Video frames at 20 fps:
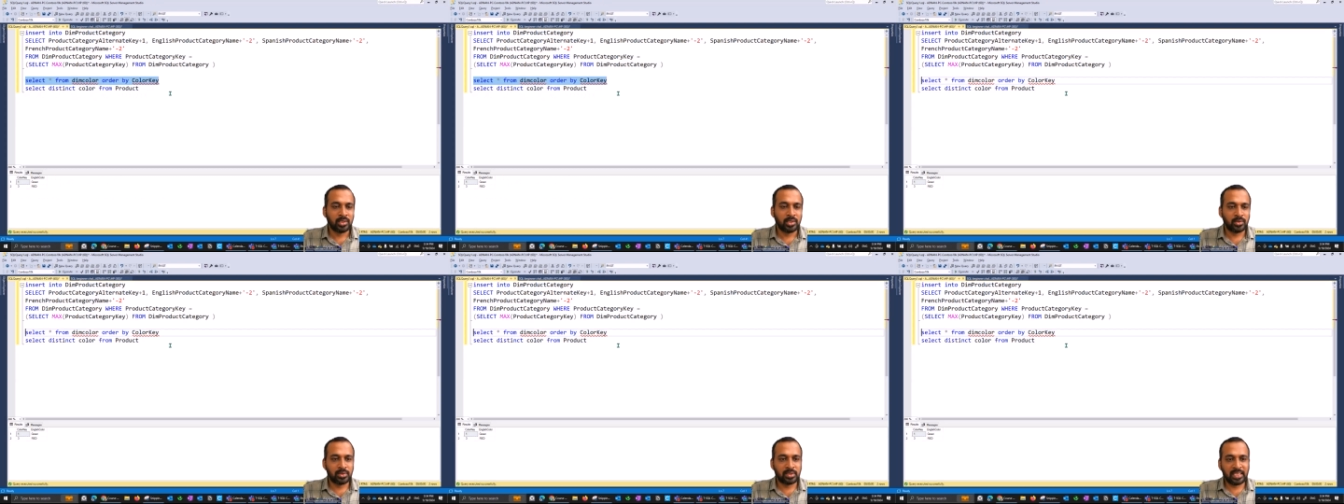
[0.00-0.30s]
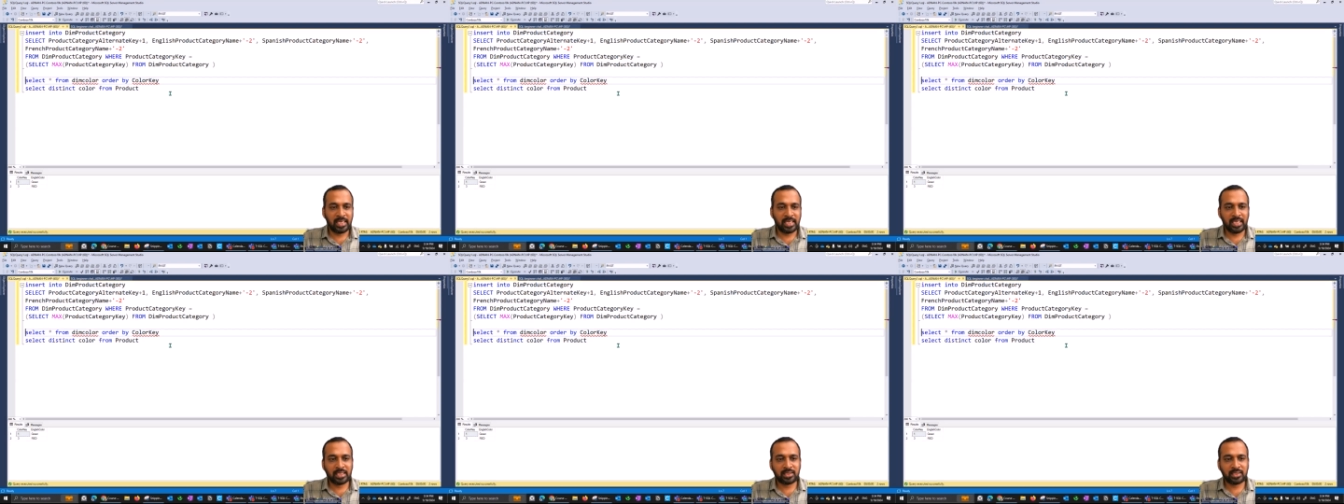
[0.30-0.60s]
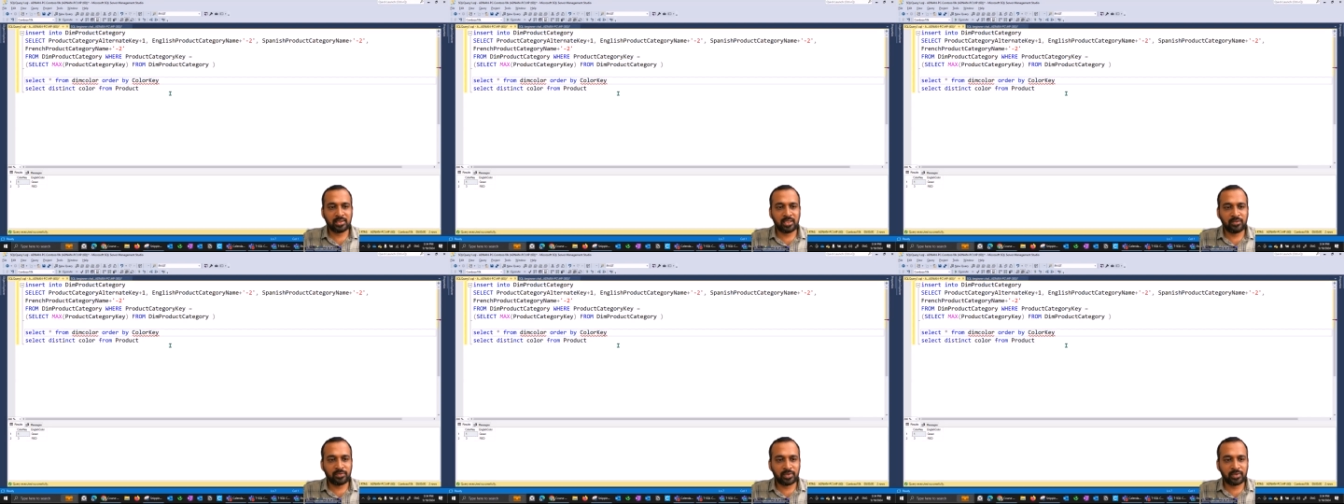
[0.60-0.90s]
So select
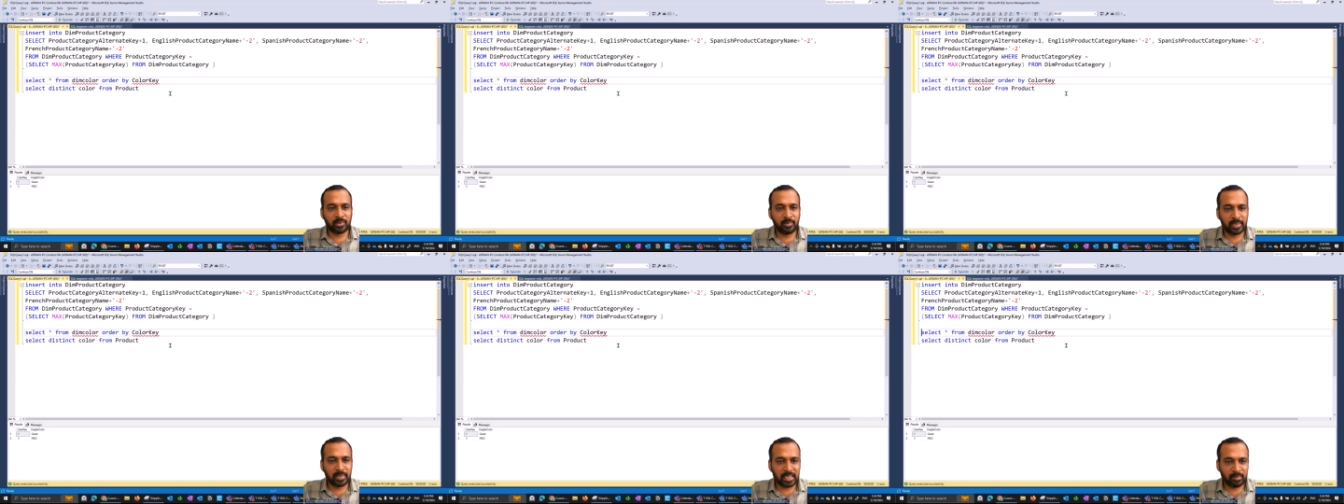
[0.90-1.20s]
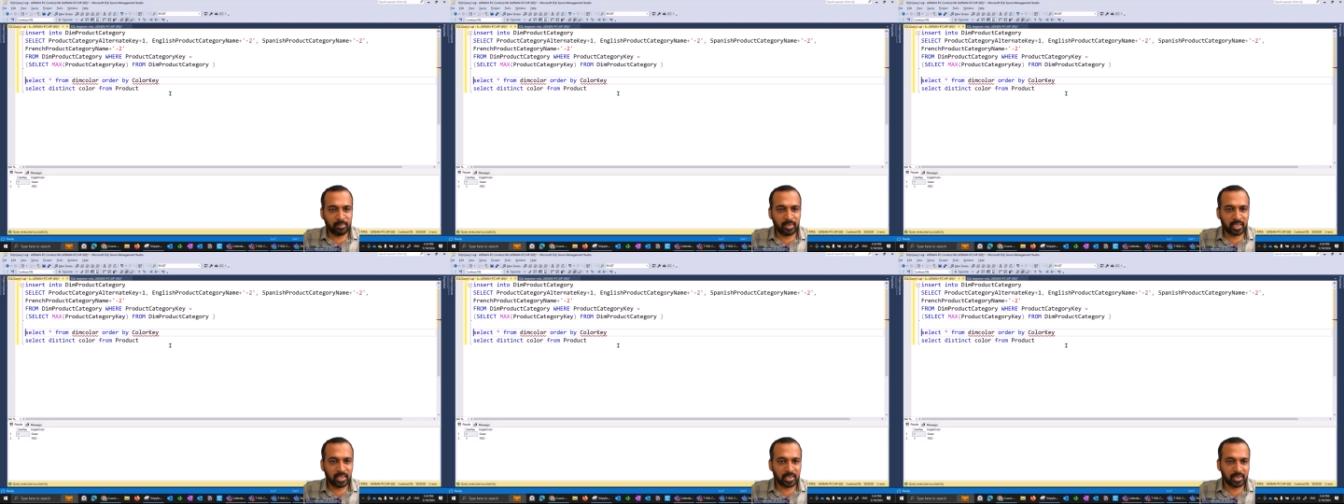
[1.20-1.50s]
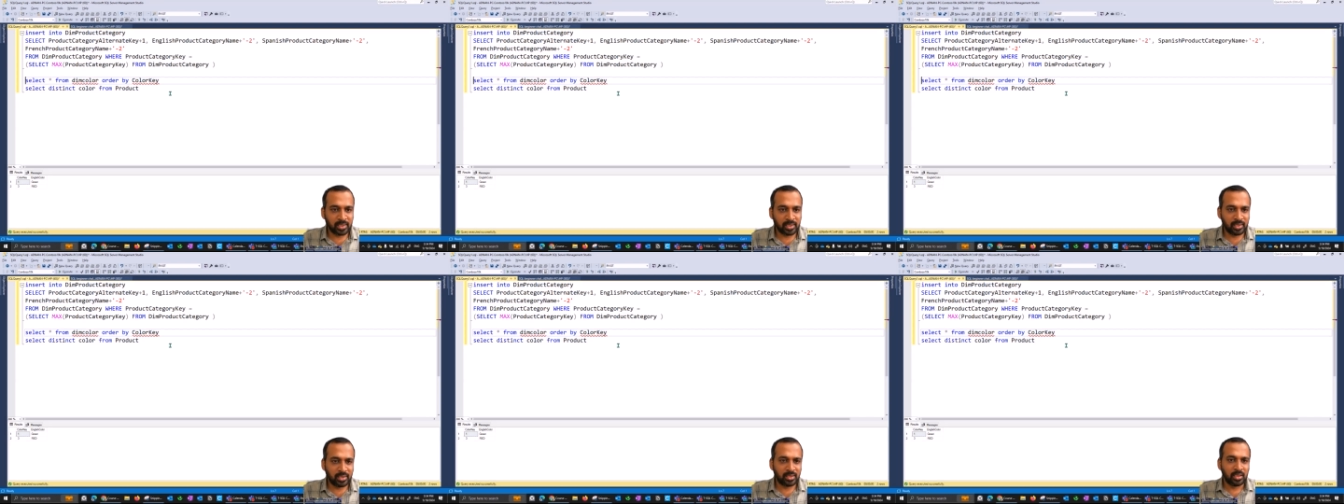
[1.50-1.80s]
star from dim
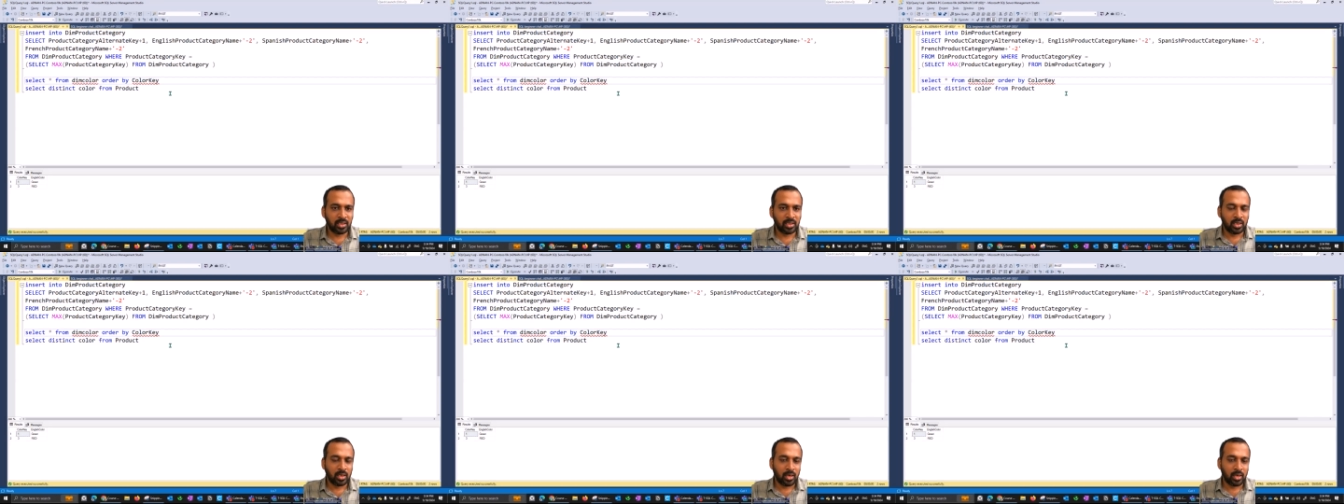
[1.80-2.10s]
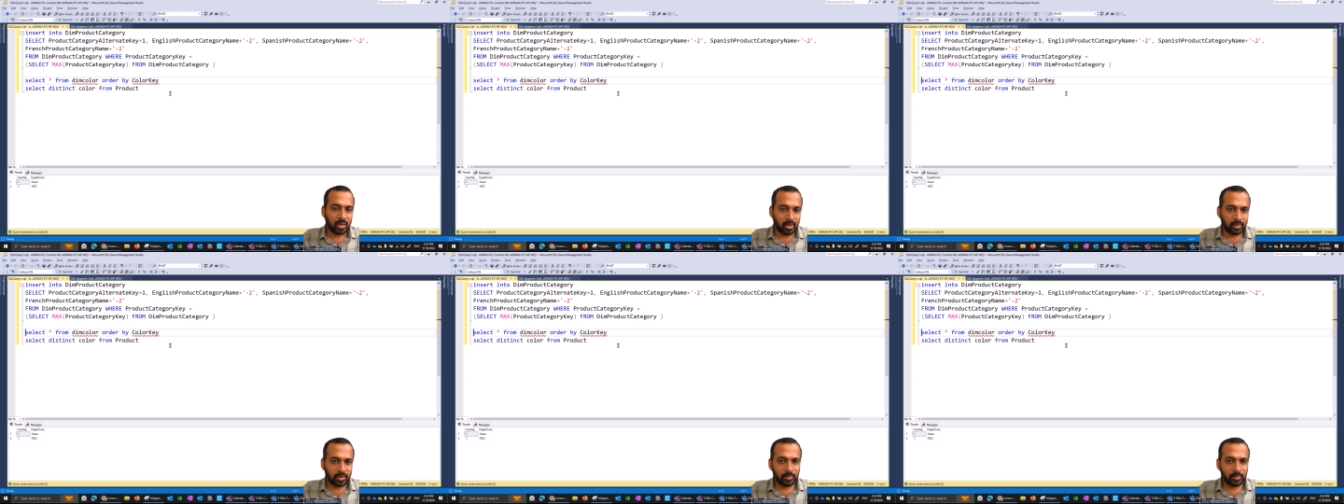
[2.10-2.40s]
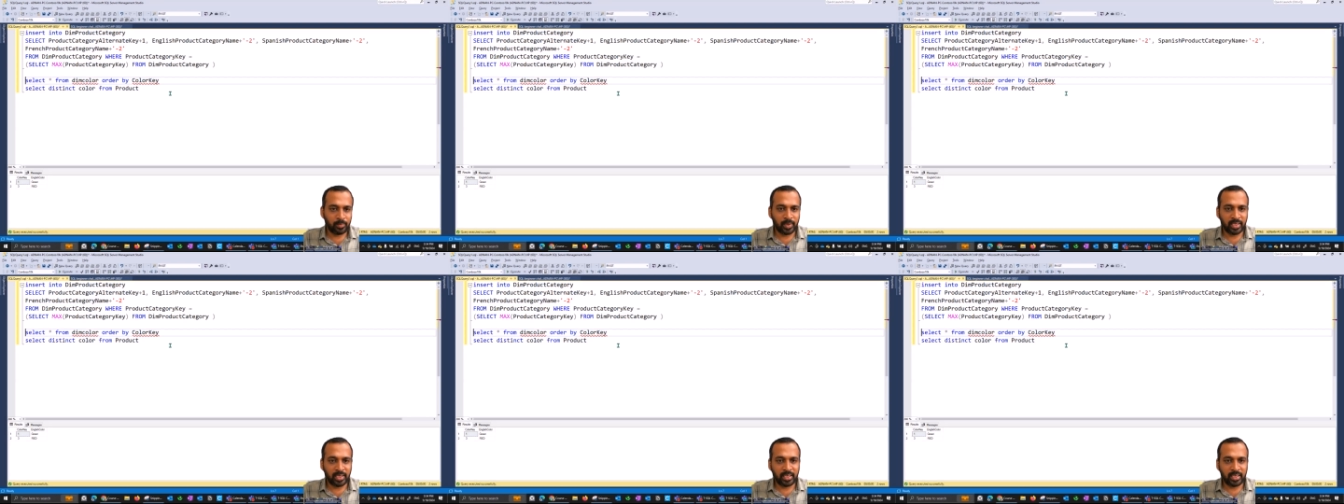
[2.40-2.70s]
color, order